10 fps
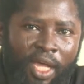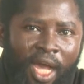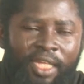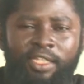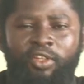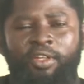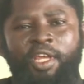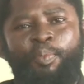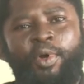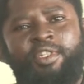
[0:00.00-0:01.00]
And it's not
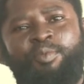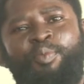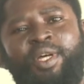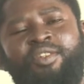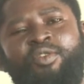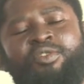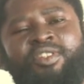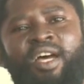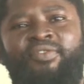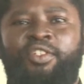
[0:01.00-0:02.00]
the possible person go sit
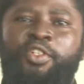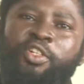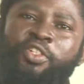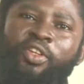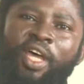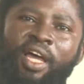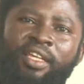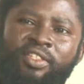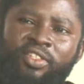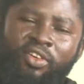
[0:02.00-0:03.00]
down for junction now. Huh?
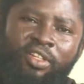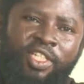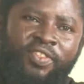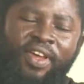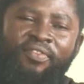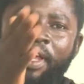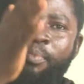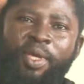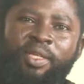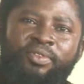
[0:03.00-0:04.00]
You see all these fine,
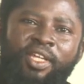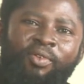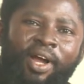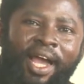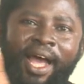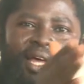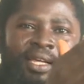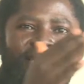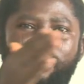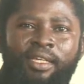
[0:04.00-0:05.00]
fine base where they work.
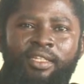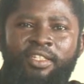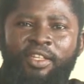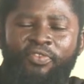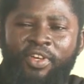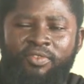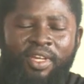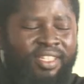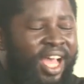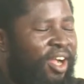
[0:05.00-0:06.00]
See the first one,
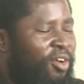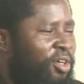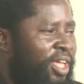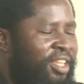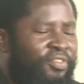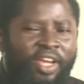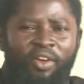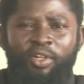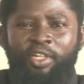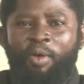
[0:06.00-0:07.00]
you say, ah God, I defy
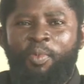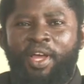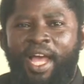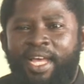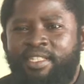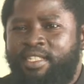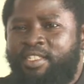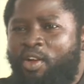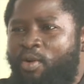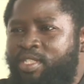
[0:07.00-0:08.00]
God, you come over here. You see the
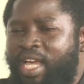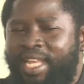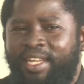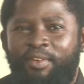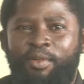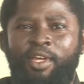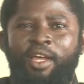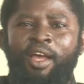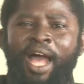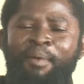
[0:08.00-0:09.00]
second one, you say, ah, they go.
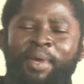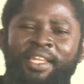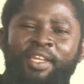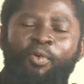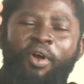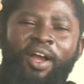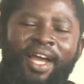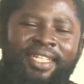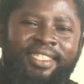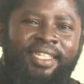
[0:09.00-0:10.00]
How many in one
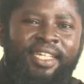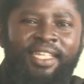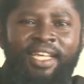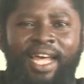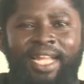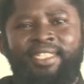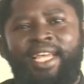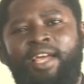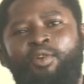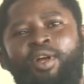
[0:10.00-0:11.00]
count in a day? At the
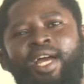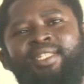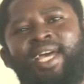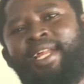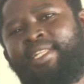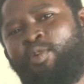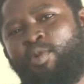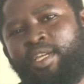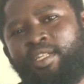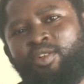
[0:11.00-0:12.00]
time, you go get carried
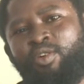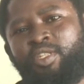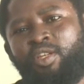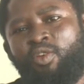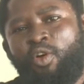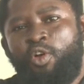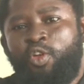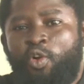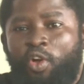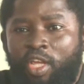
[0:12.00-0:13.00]
away. You go say, no, you
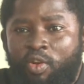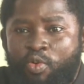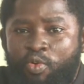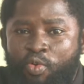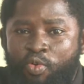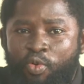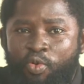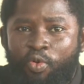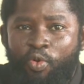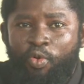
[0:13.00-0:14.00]
go call the look, look,
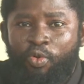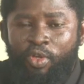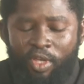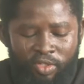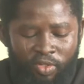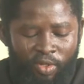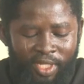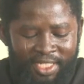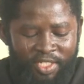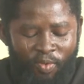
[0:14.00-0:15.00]
look, look. So
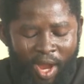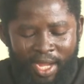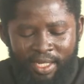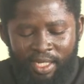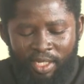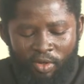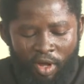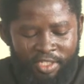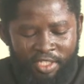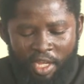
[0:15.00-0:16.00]
that is why
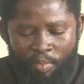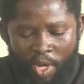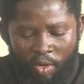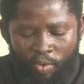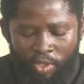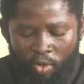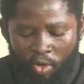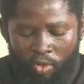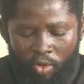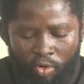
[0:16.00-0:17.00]
God say, make we
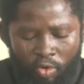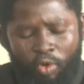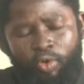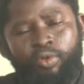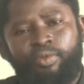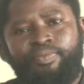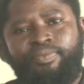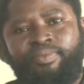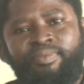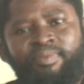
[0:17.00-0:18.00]
no look.
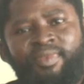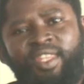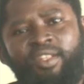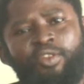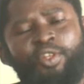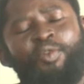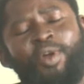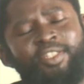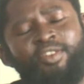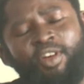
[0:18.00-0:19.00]
So the
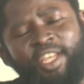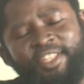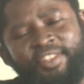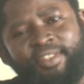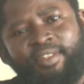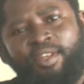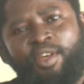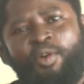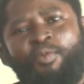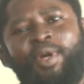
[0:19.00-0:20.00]
question is,
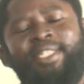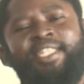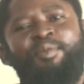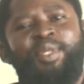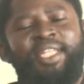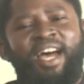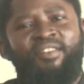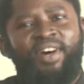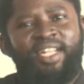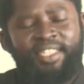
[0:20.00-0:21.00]
what will be the
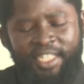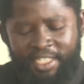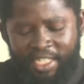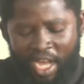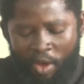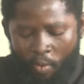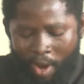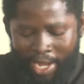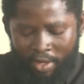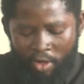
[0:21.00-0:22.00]
advantage and
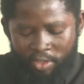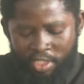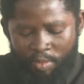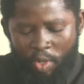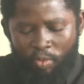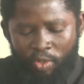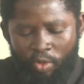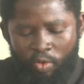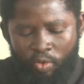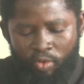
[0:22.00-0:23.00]
why God say, make we no
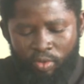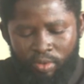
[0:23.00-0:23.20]
look?